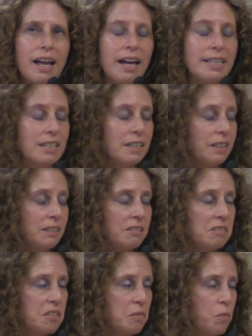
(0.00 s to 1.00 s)
I did it
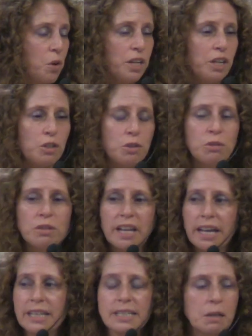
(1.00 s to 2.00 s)
morning, noon,
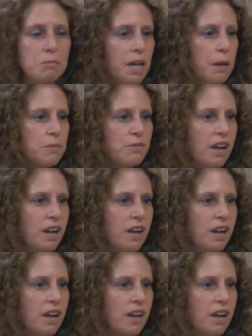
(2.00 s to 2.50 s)
night, sometimes